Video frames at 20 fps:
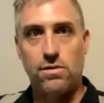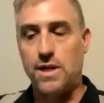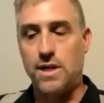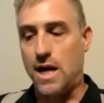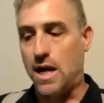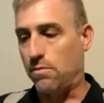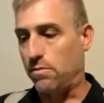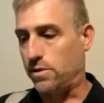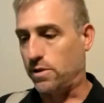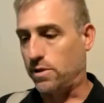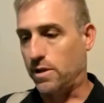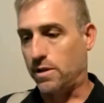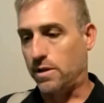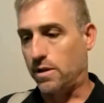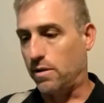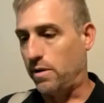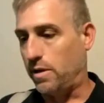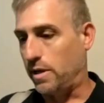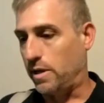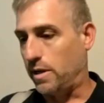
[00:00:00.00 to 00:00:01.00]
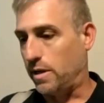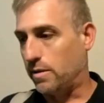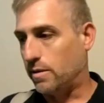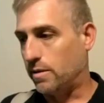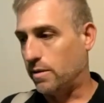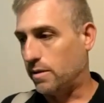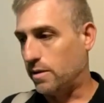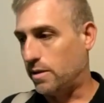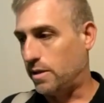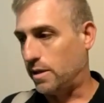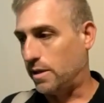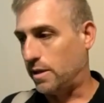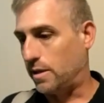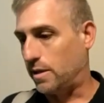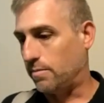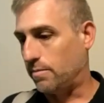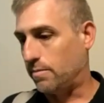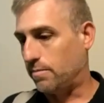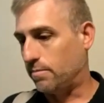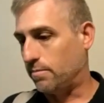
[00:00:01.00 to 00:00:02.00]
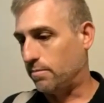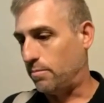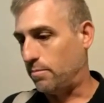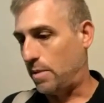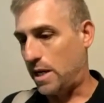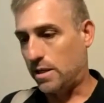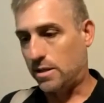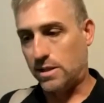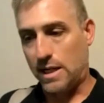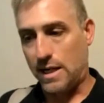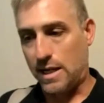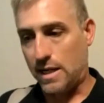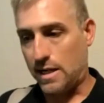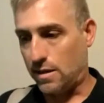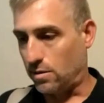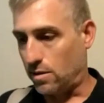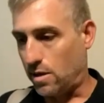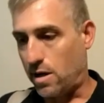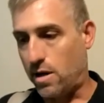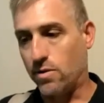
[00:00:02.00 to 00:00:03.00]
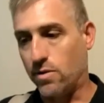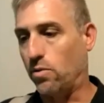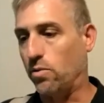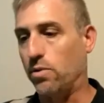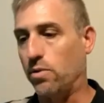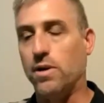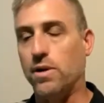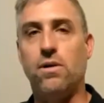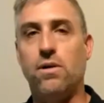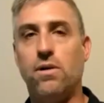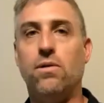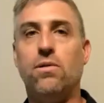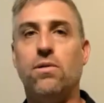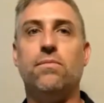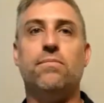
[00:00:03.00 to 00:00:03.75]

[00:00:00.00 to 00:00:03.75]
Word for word: Dad wasn't there to to maintain law and order in the home.